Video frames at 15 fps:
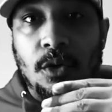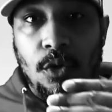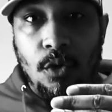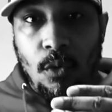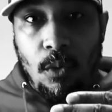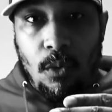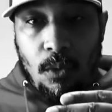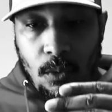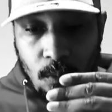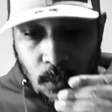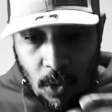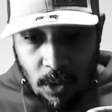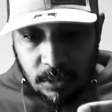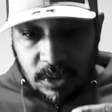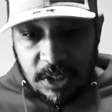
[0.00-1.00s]
You
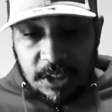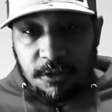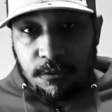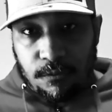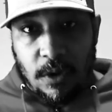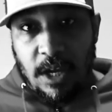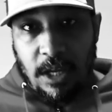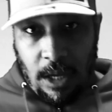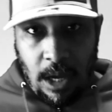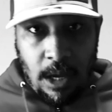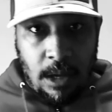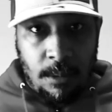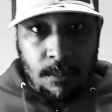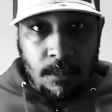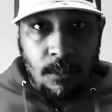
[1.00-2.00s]
work this
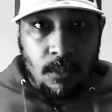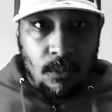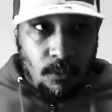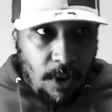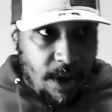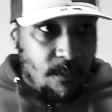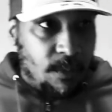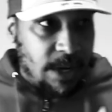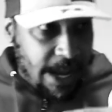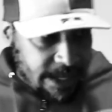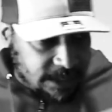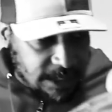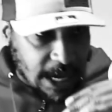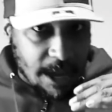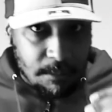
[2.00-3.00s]
firearm, right? When
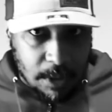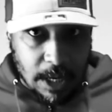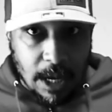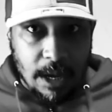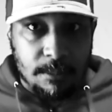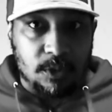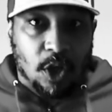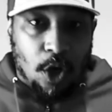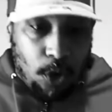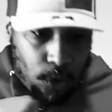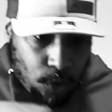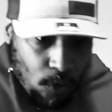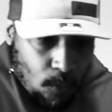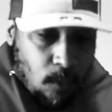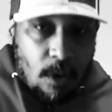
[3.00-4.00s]
that time comes,
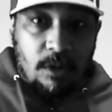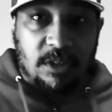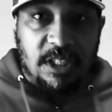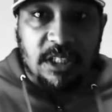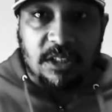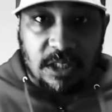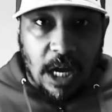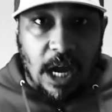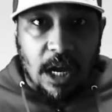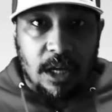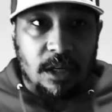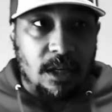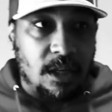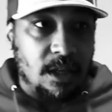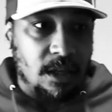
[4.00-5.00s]
you work this gun
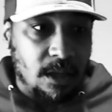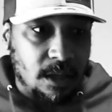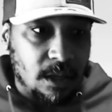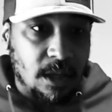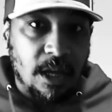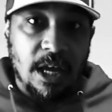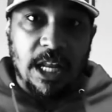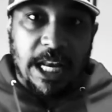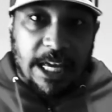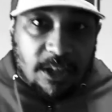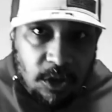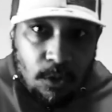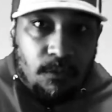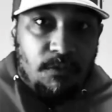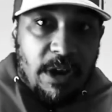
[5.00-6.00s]

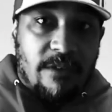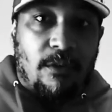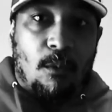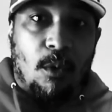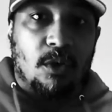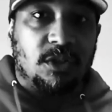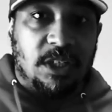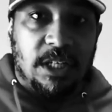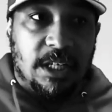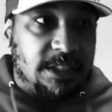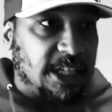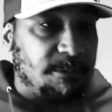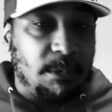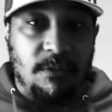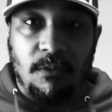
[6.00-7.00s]
like you've never worked
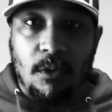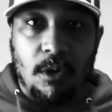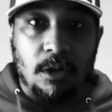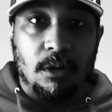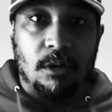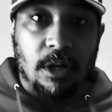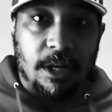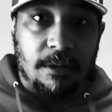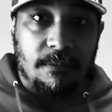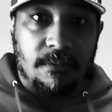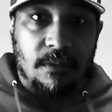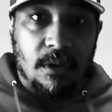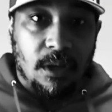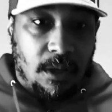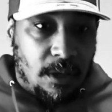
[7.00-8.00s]
anything before in your
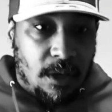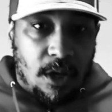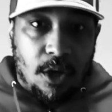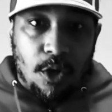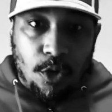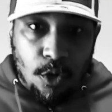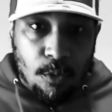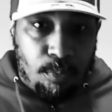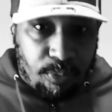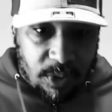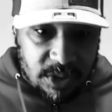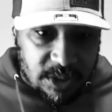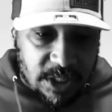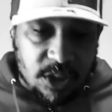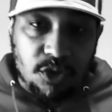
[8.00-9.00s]
life. You
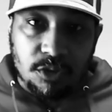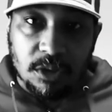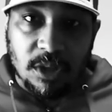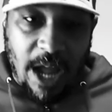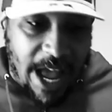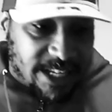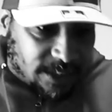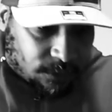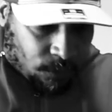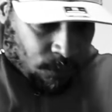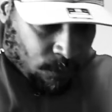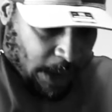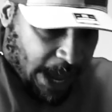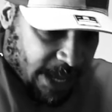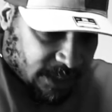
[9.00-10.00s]
press that trigger as
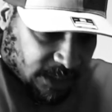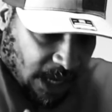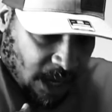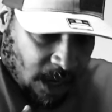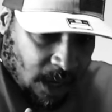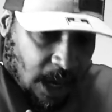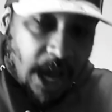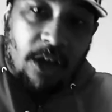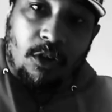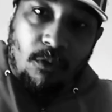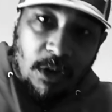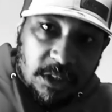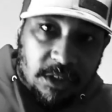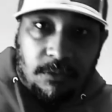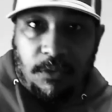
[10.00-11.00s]
as uh,
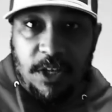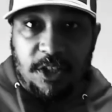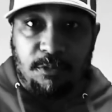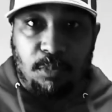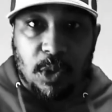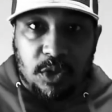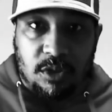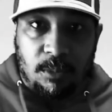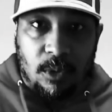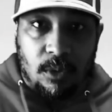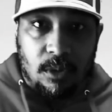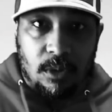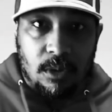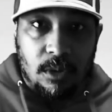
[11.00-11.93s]
aggressively as possible,